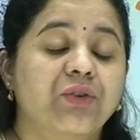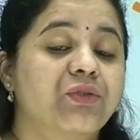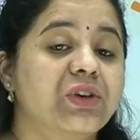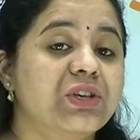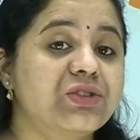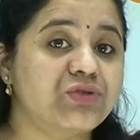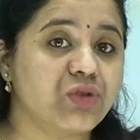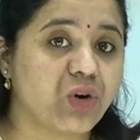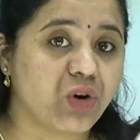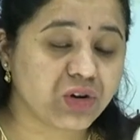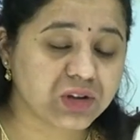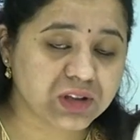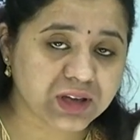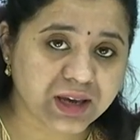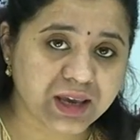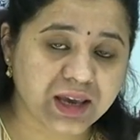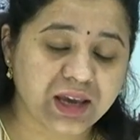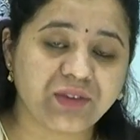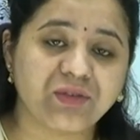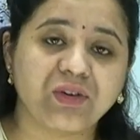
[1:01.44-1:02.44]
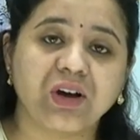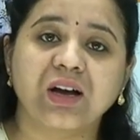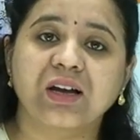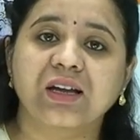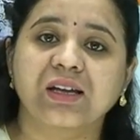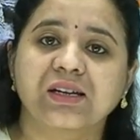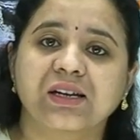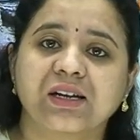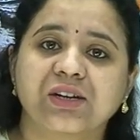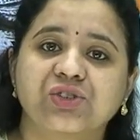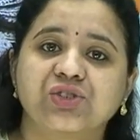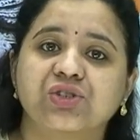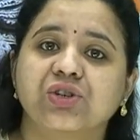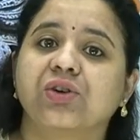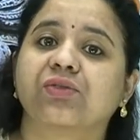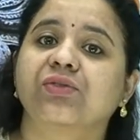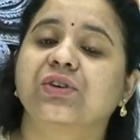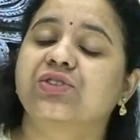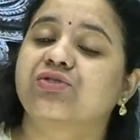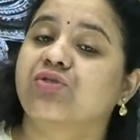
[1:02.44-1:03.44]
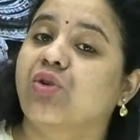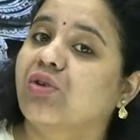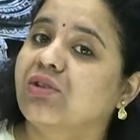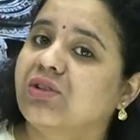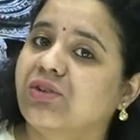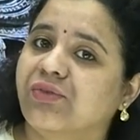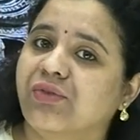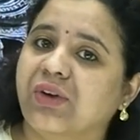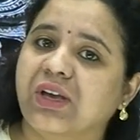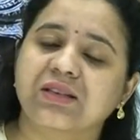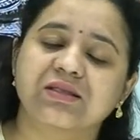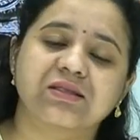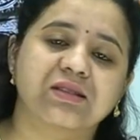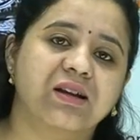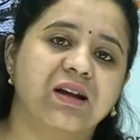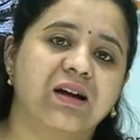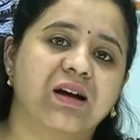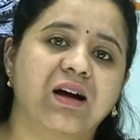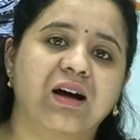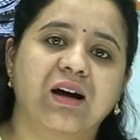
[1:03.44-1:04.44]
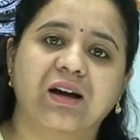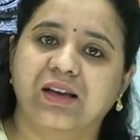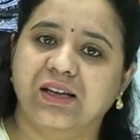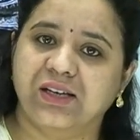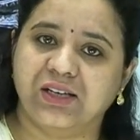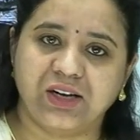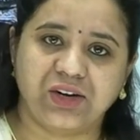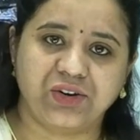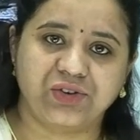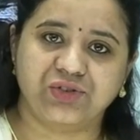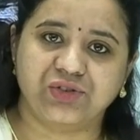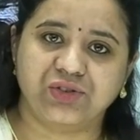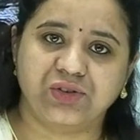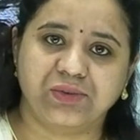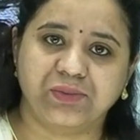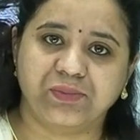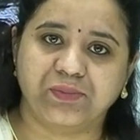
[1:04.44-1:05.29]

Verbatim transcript: we saw the cave architecture, we saw the Vesara architecture.